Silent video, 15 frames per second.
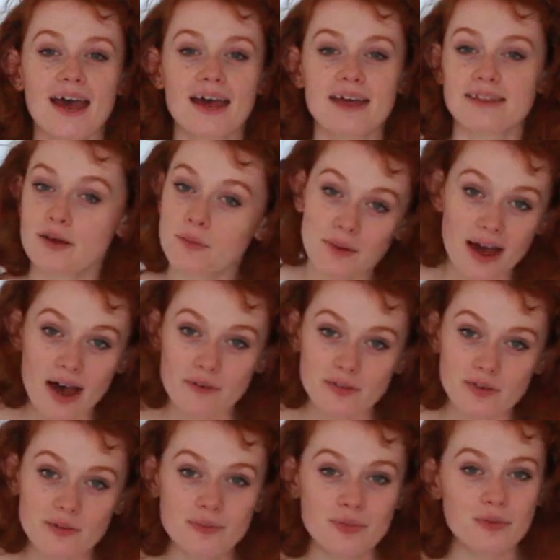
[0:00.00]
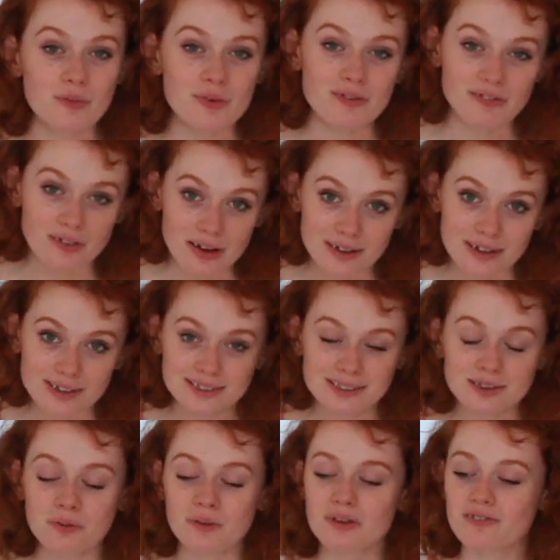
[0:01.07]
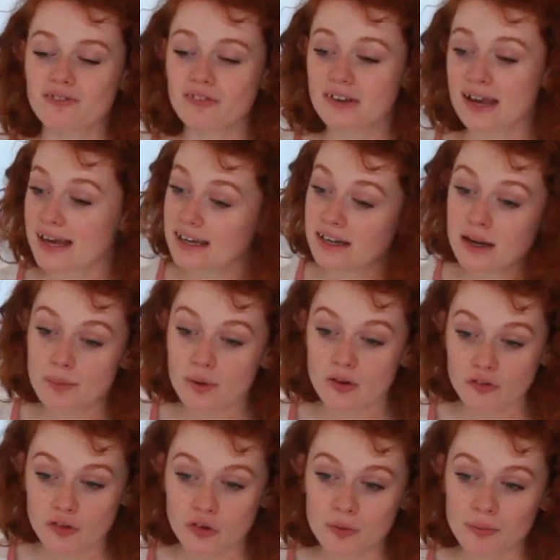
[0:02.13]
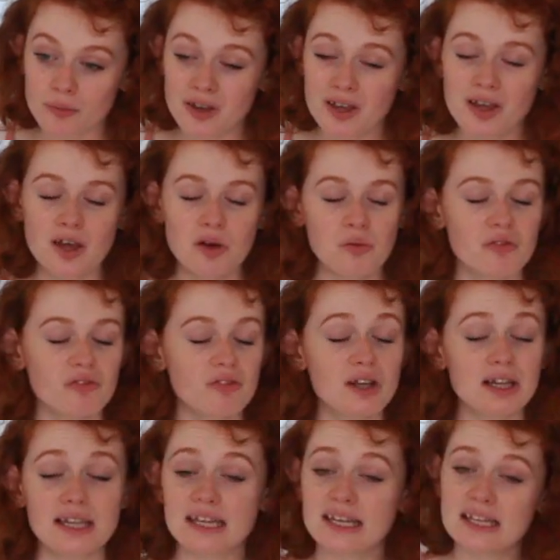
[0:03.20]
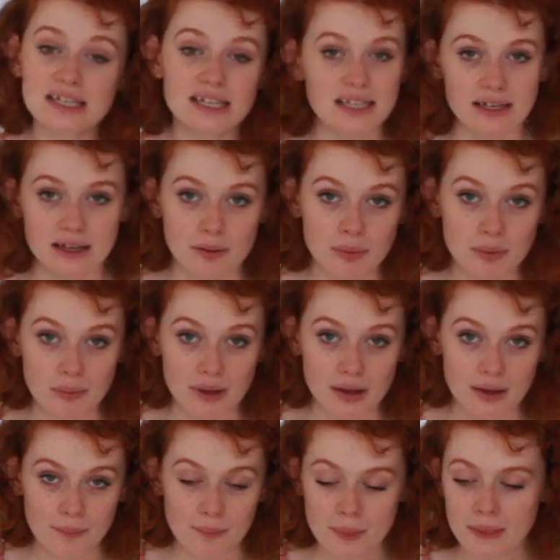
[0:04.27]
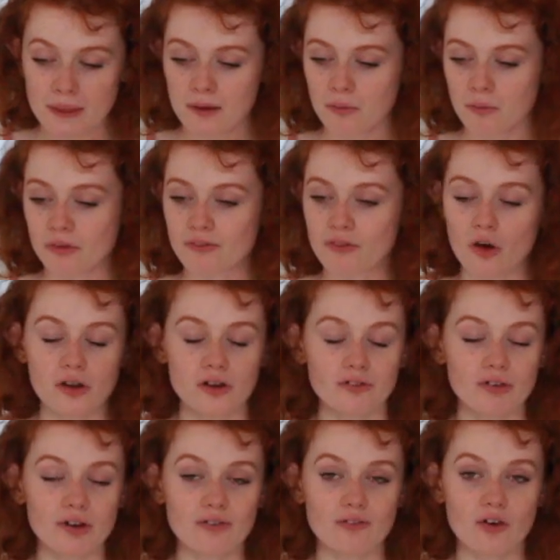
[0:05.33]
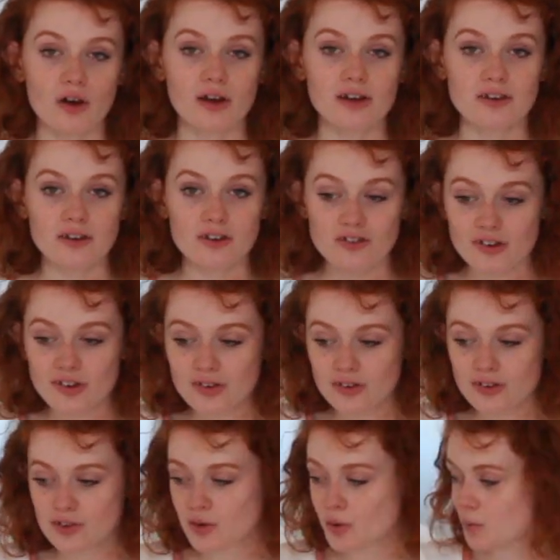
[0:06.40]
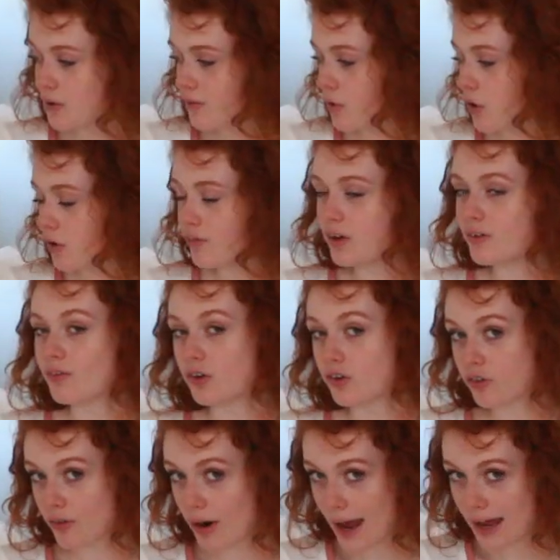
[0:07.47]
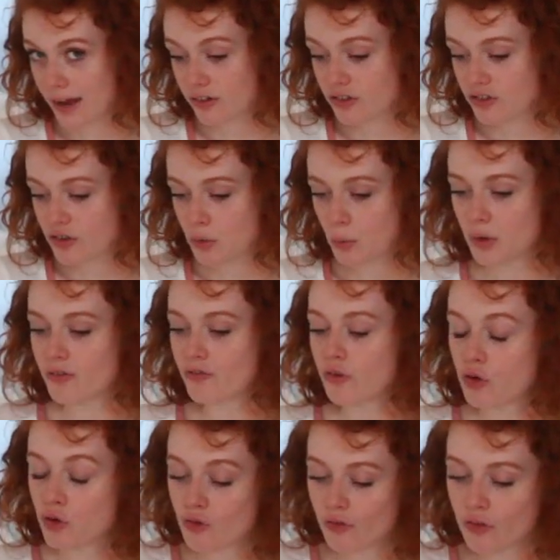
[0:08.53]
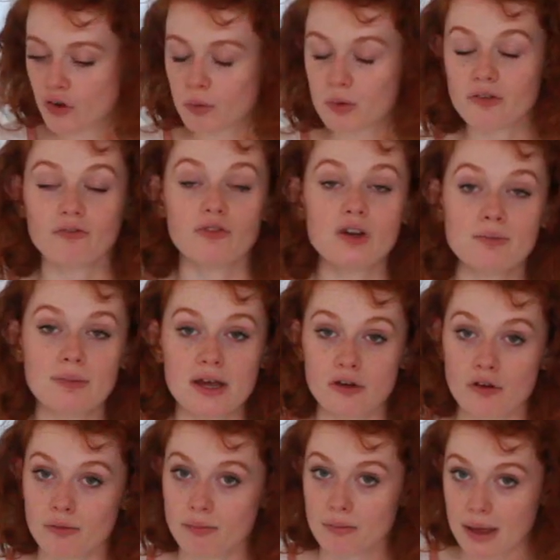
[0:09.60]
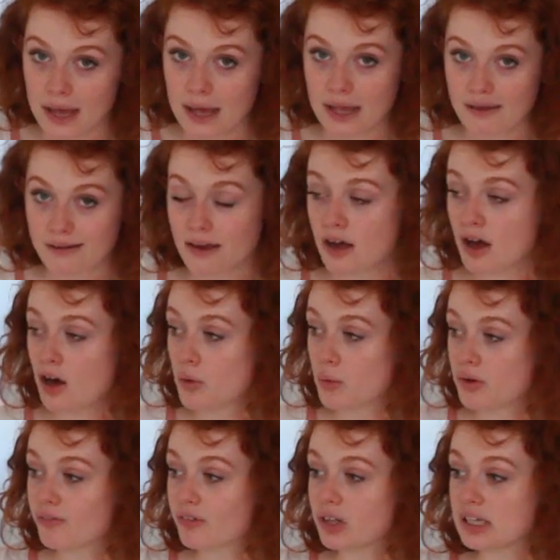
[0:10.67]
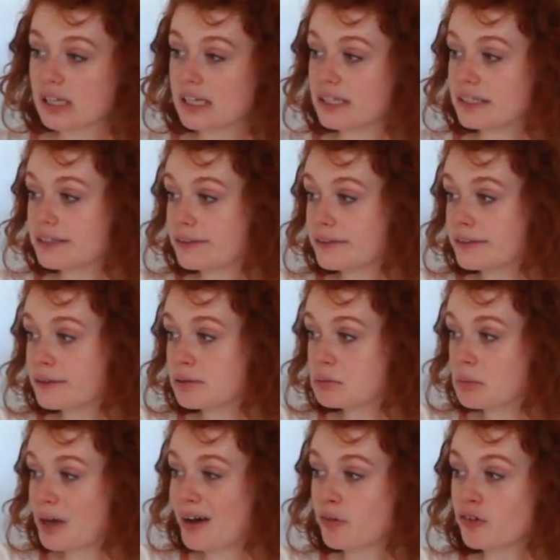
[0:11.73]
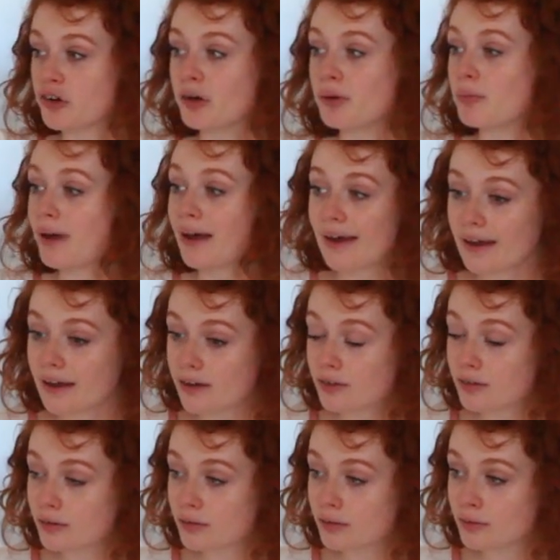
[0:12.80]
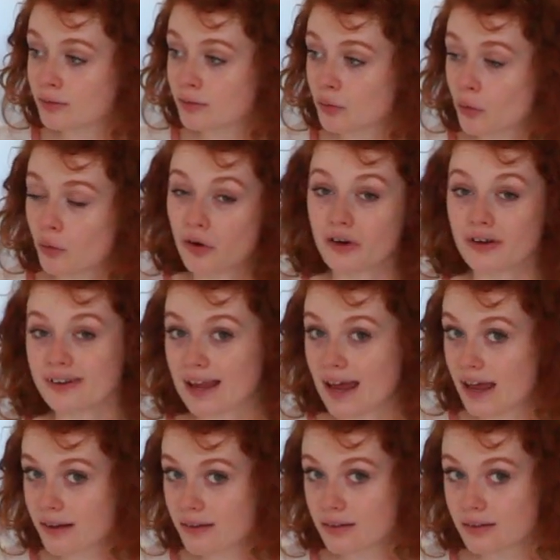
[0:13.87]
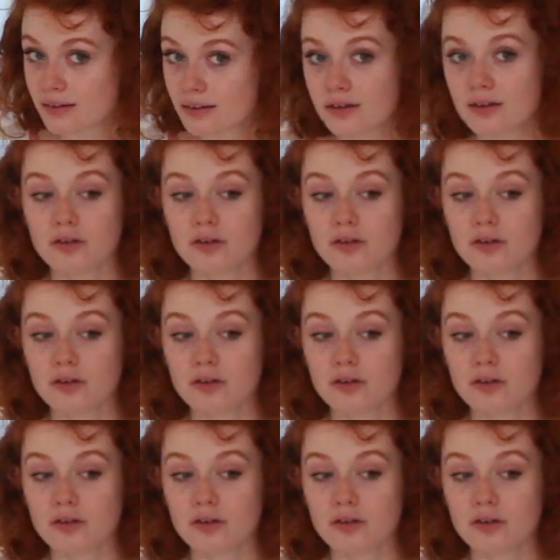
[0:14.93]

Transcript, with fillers: And there we have it. We've done it. We've tidied up our room. We've cleaned it up a bit. We've gotten rid of our dishes, we've gotten rid of our trash, we've hoovered, we've remade our bed, we've cleaned out our bags or our desk.